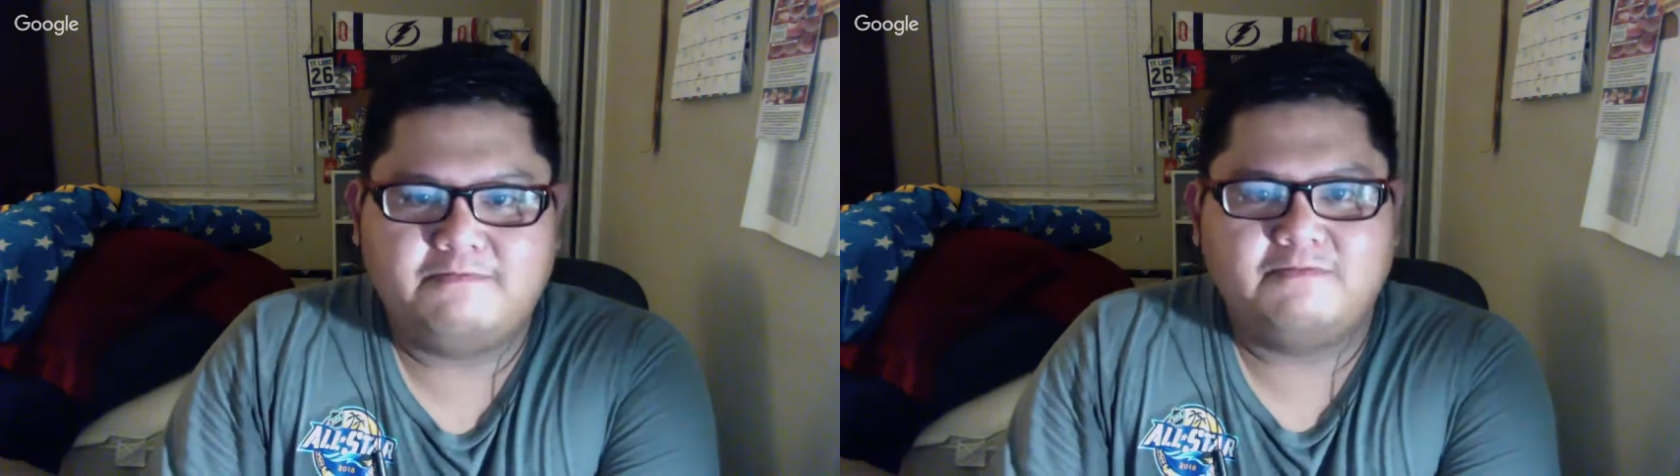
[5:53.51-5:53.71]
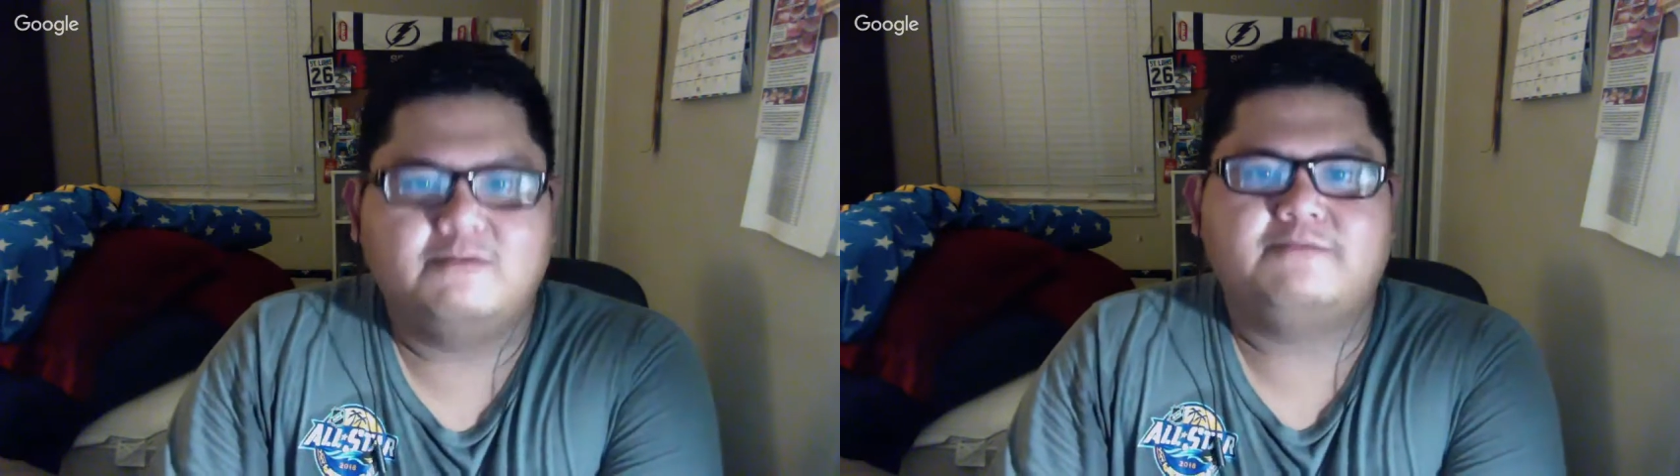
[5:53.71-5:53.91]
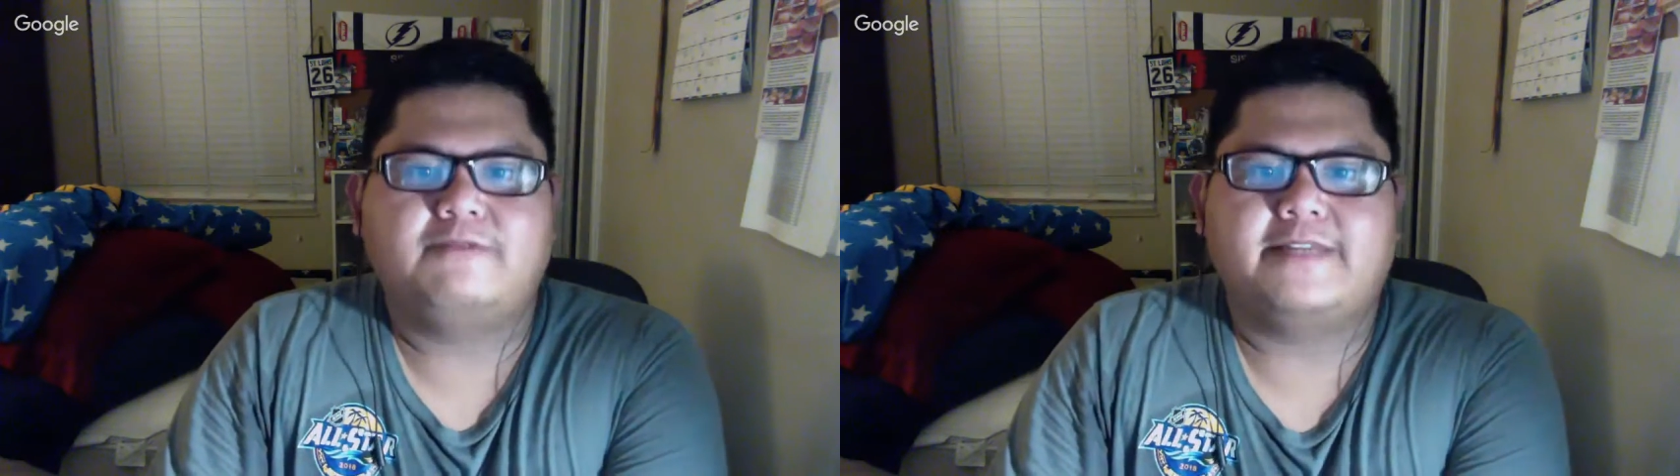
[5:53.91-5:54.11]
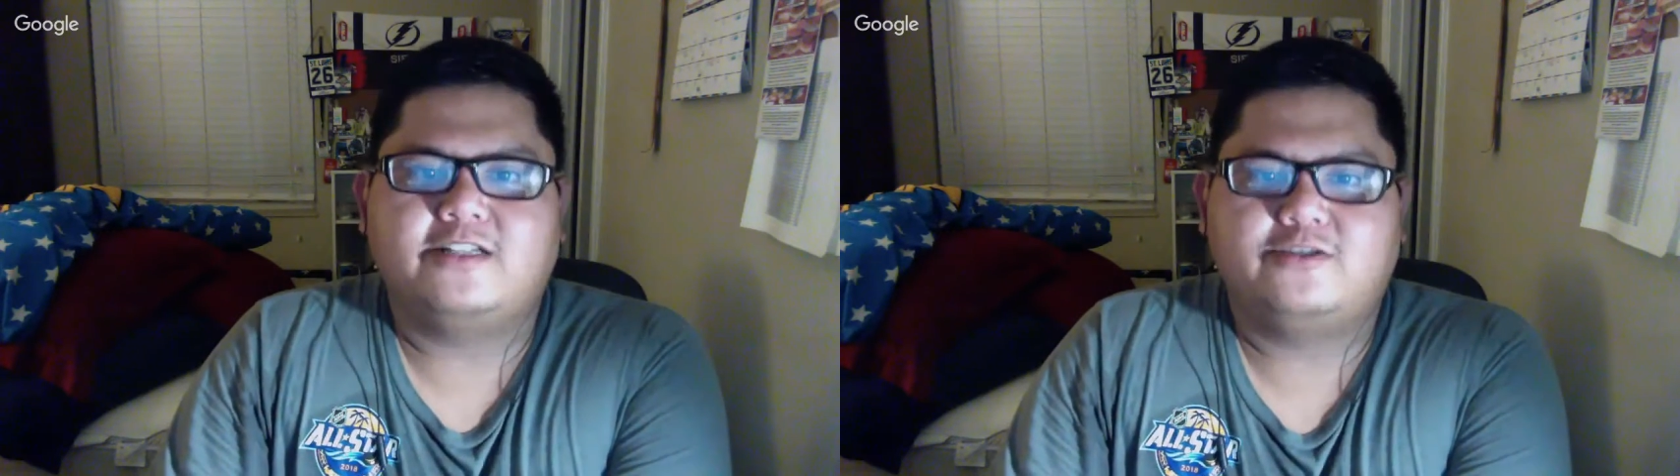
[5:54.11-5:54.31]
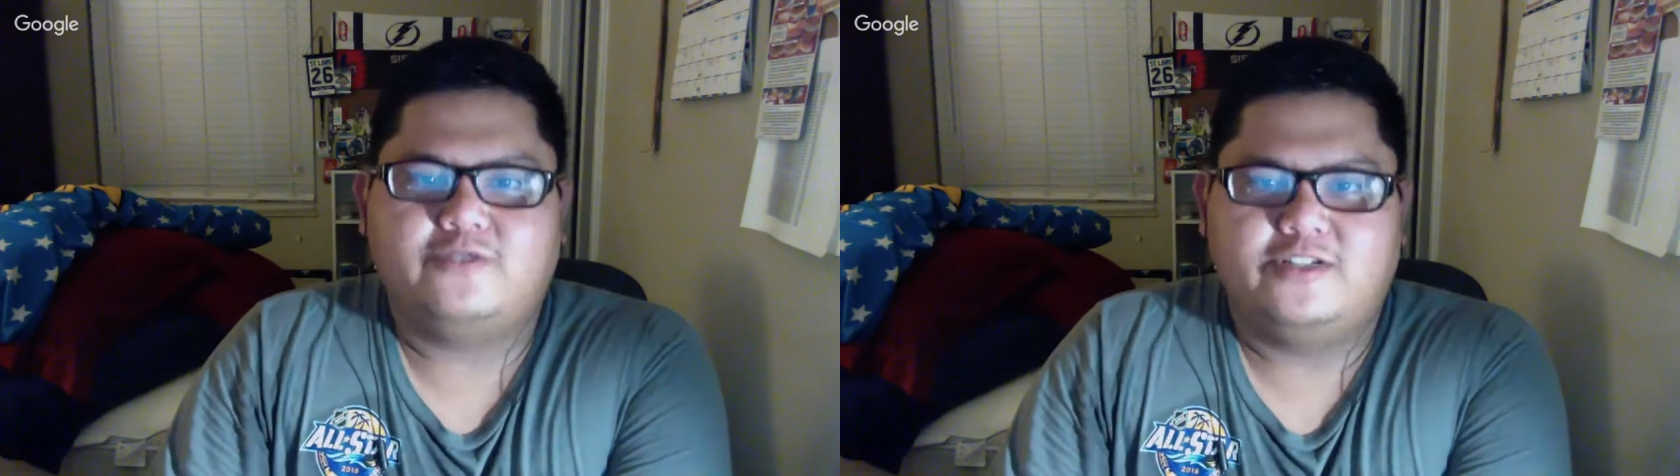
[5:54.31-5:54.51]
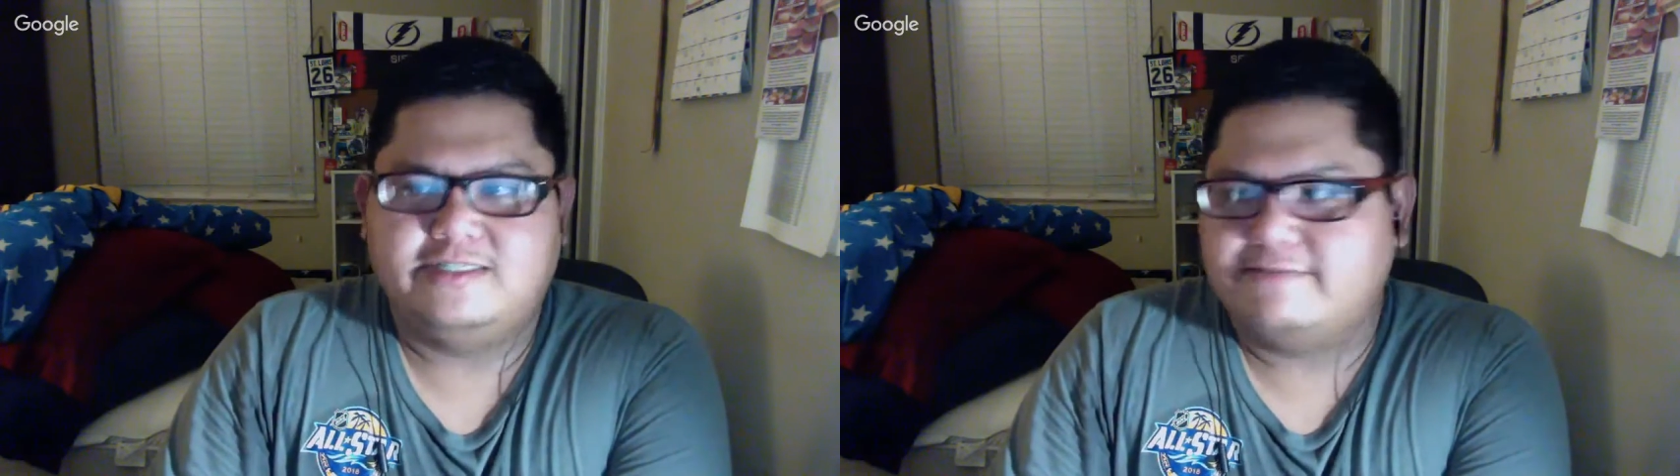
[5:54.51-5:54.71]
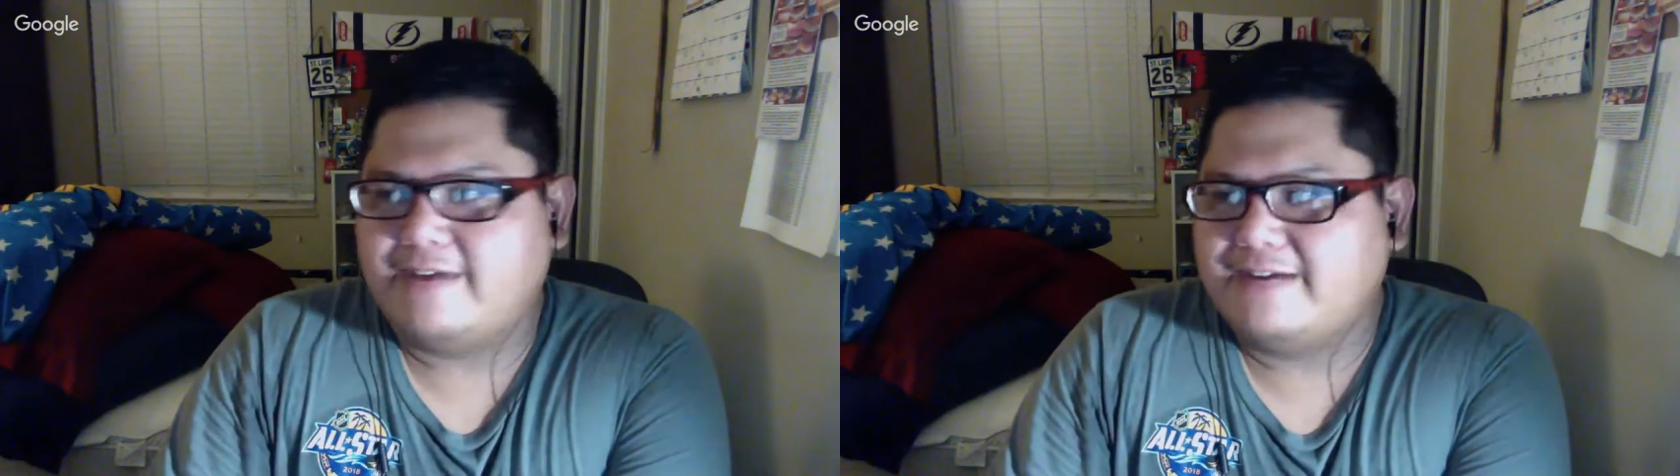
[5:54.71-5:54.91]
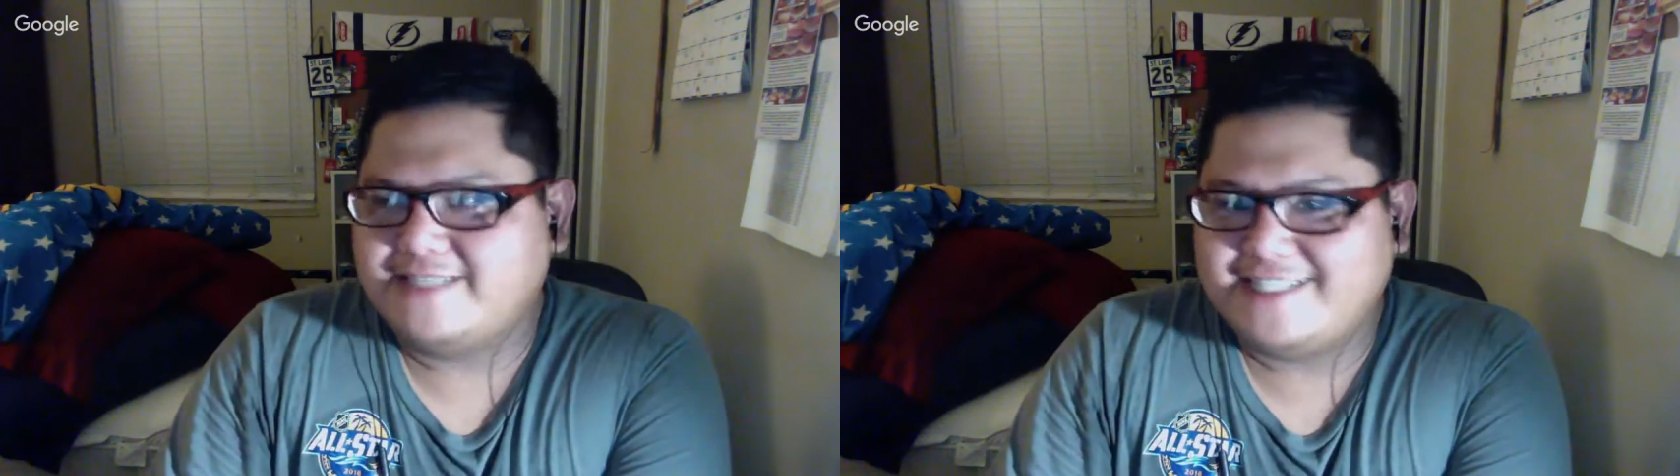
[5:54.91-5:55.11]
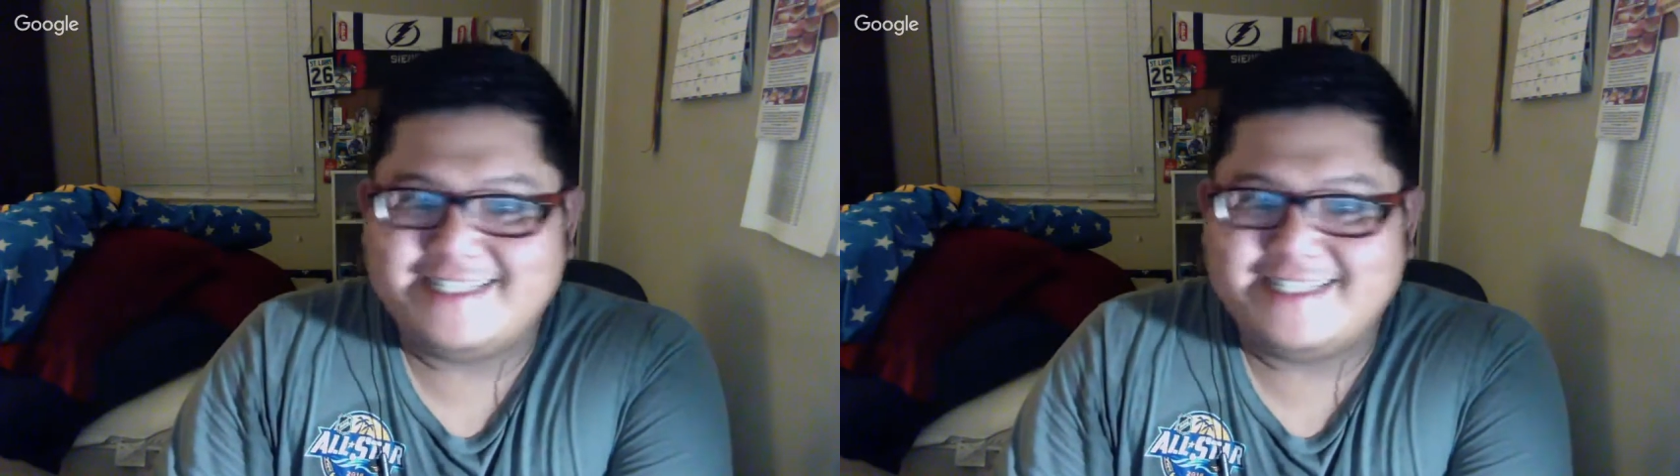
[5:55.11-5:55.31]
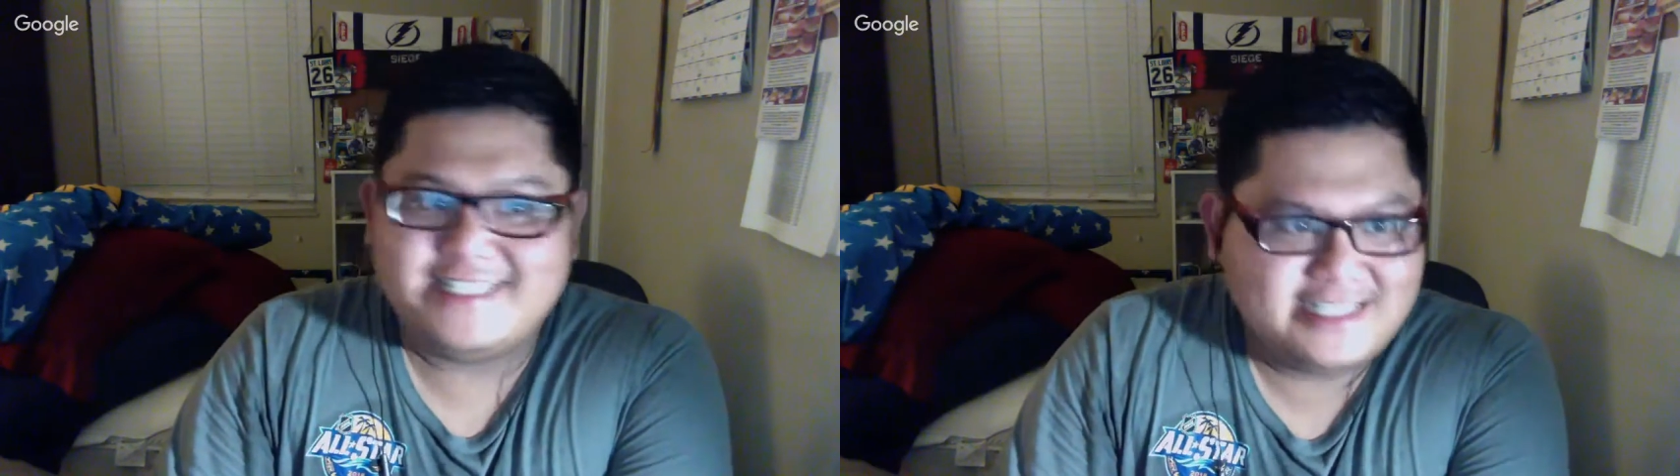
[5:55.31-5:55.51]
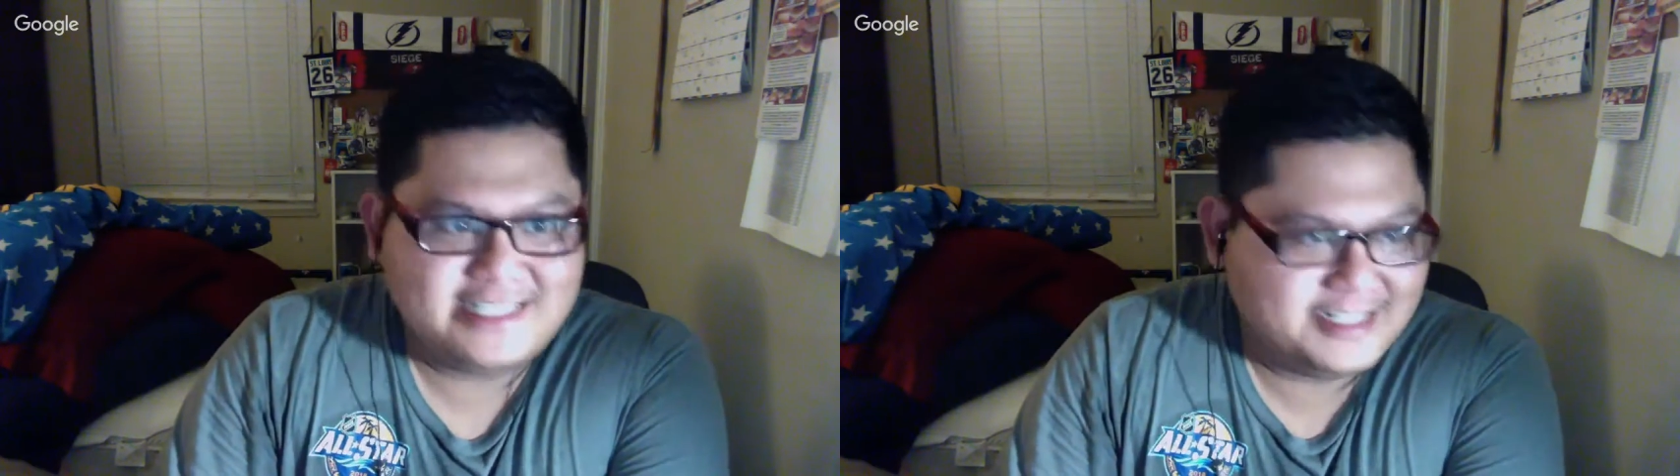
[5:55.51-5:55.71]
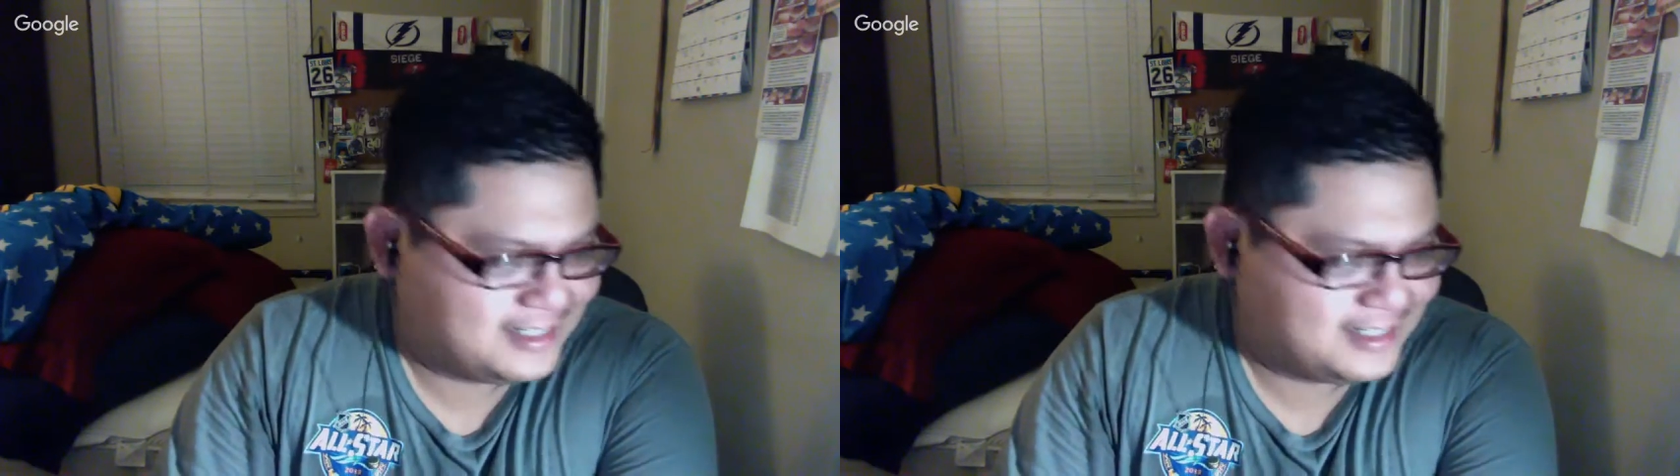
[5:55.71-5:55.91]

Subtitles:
was from an Australian Survivor season. So,